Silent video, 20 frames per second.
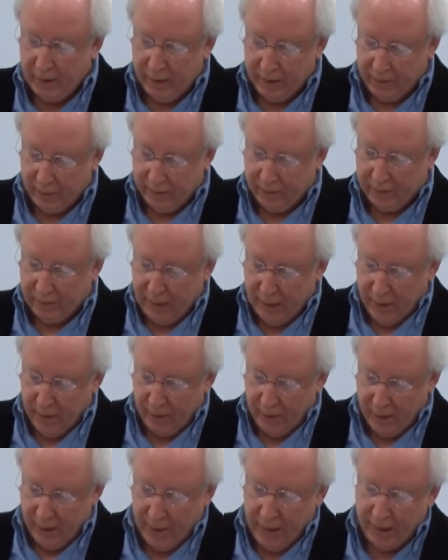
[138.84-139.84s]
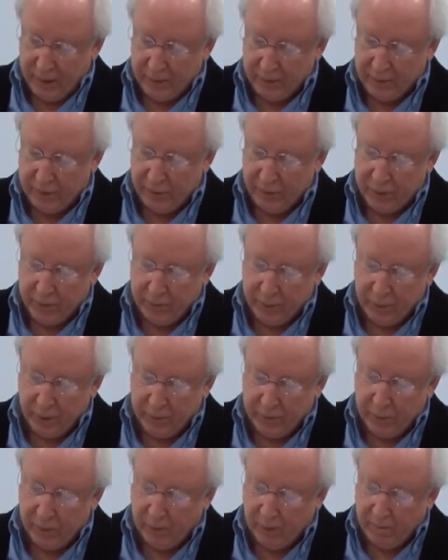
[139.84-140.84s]
the flower heads of the
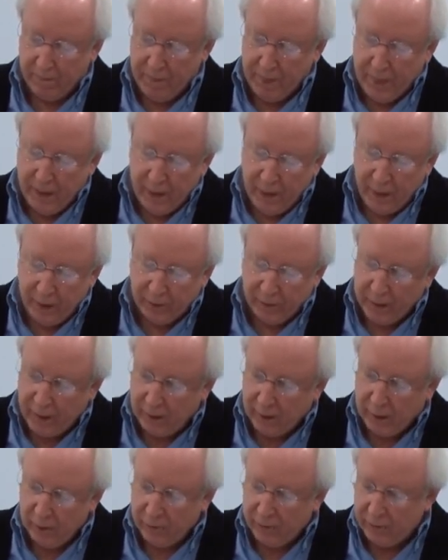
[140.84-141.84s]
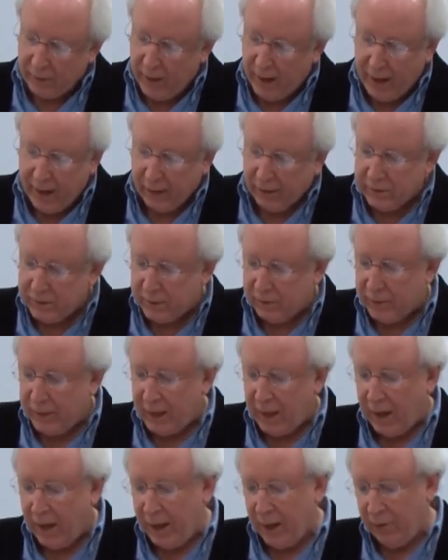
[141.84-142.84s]
purple and yellow flags of
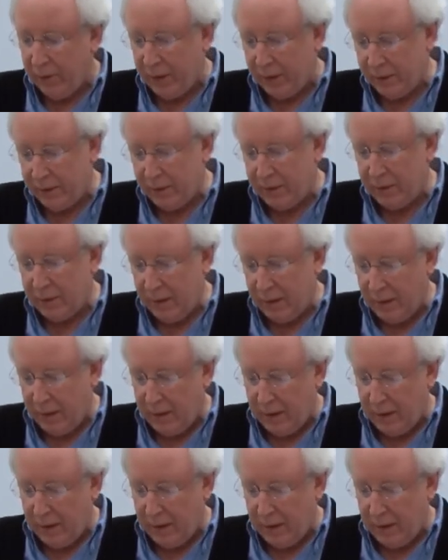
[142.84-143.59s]
the iris,